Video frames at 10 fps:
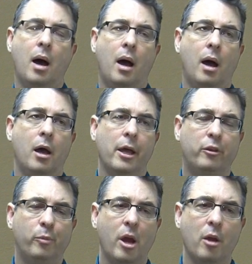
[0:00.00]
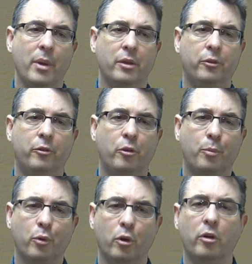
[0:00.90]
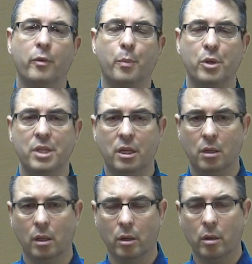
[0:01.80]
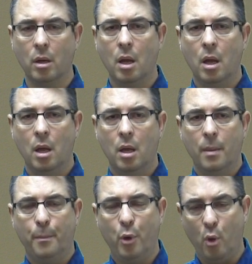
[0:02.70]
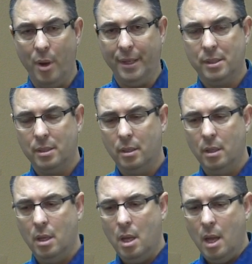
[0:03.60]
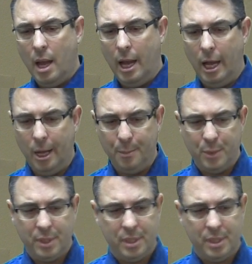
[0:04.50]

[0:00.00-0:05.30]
experiments to prove a particular point. That